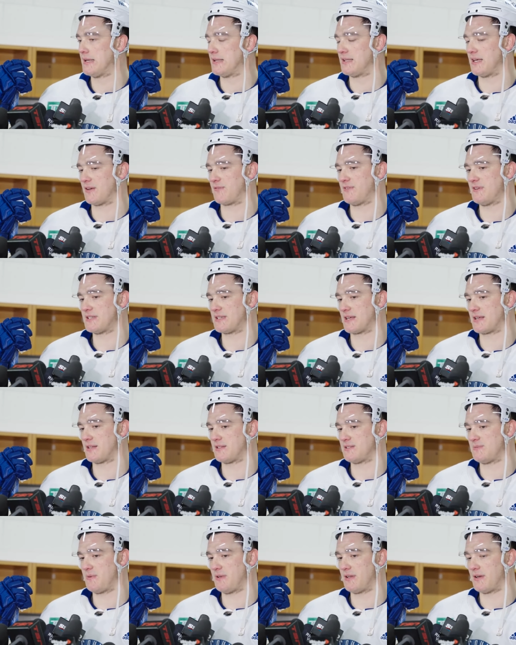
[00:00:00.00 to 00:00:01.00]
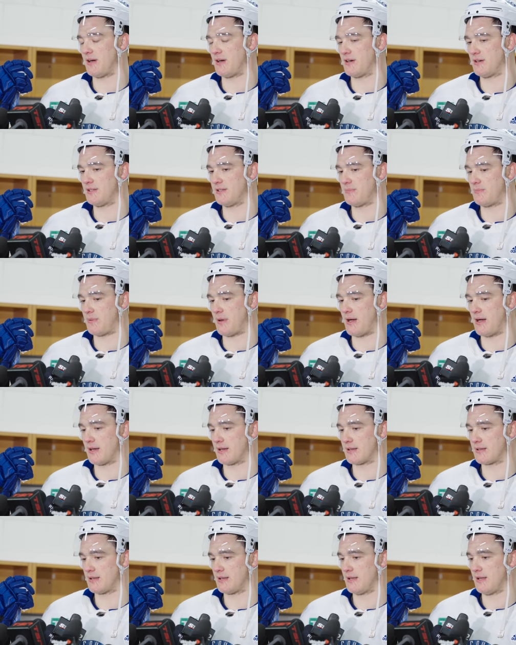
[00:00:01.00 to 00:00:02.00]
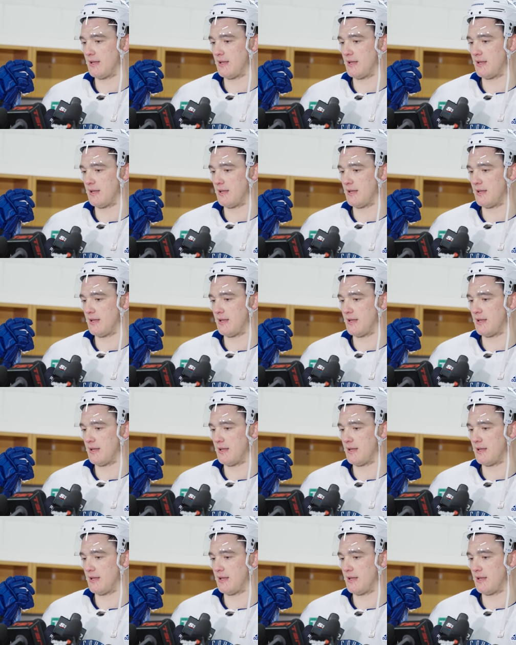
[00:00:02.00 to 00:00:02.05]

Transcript: Like physical, it's been hard in the puck,